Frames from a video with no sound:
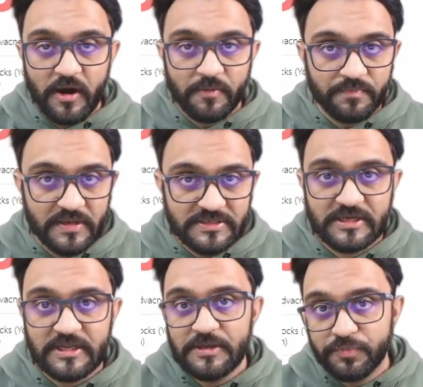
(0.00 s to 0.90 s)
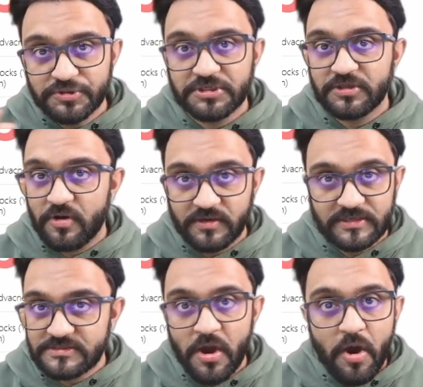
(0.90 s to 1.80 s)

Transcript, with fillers: are basically pushing the content